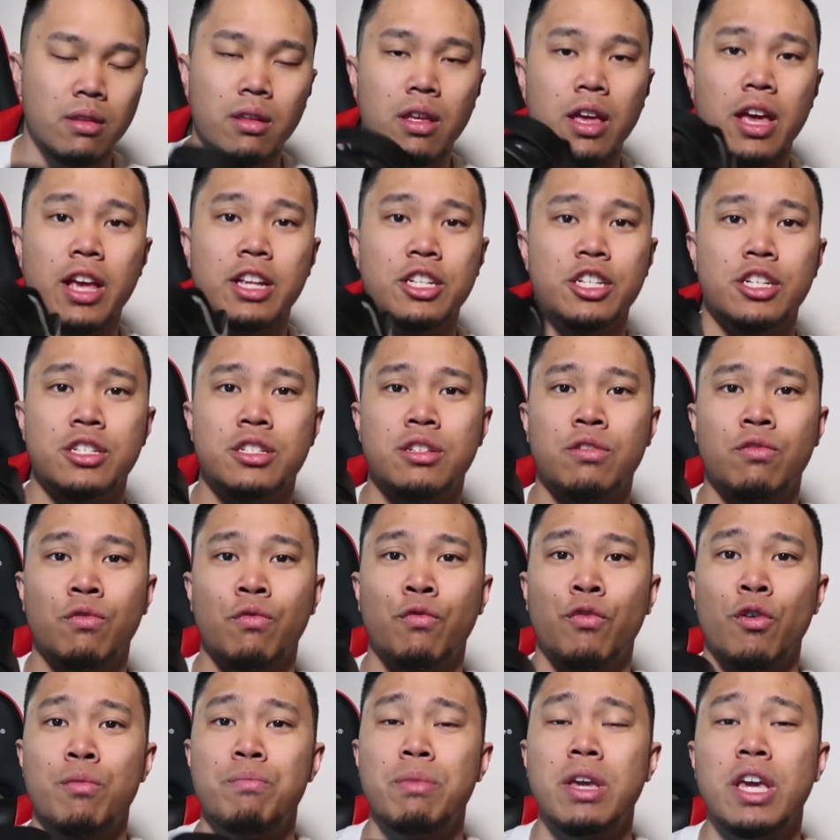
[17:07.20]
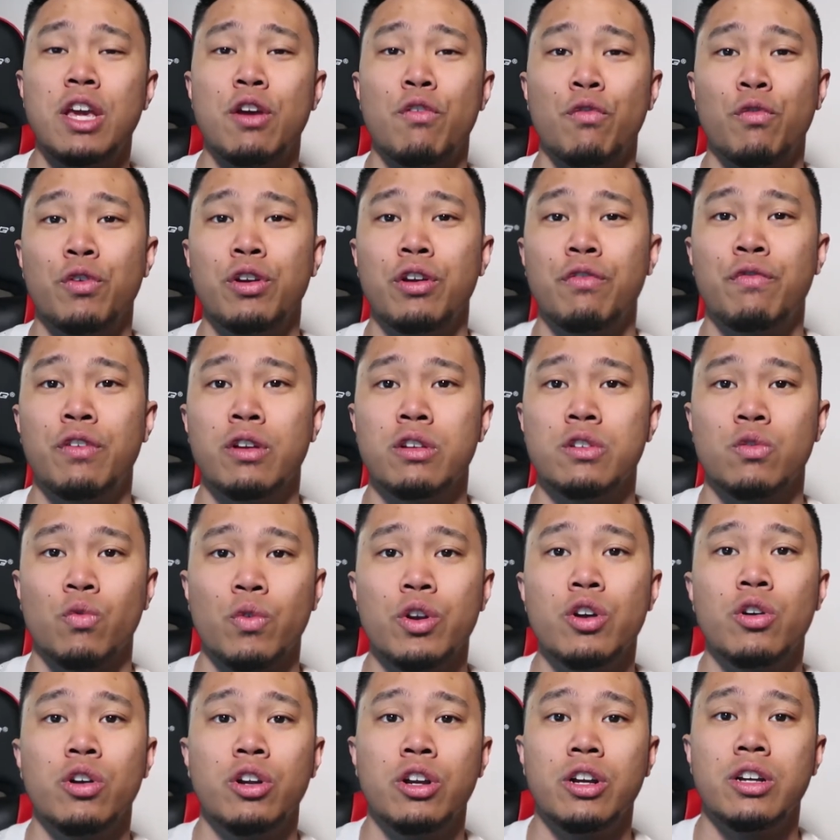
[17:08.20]
it just, for me, it feels
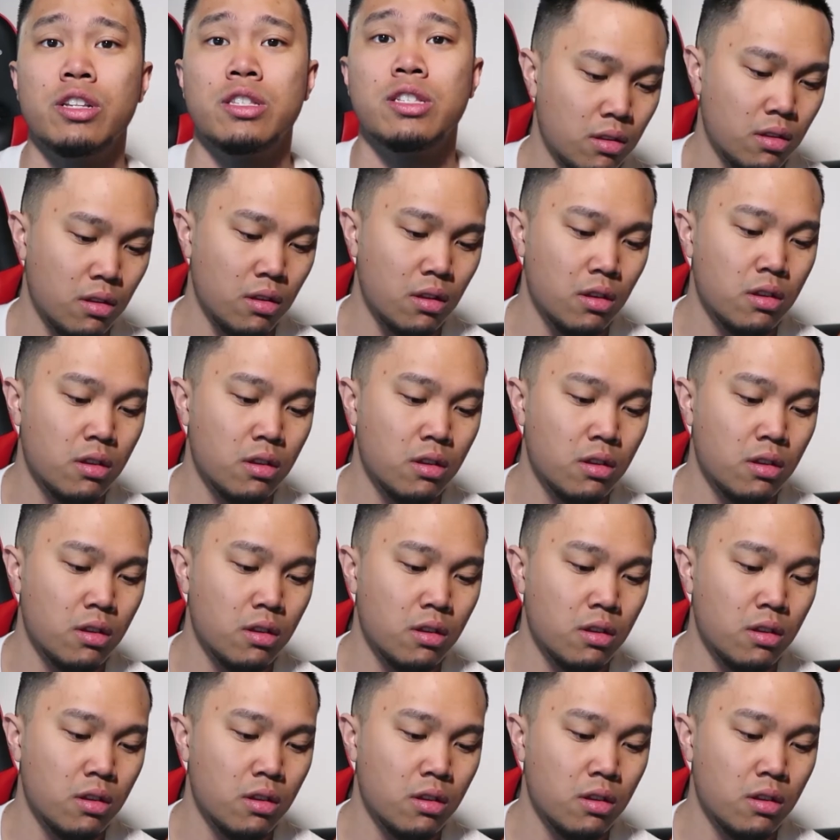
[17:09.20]
real good.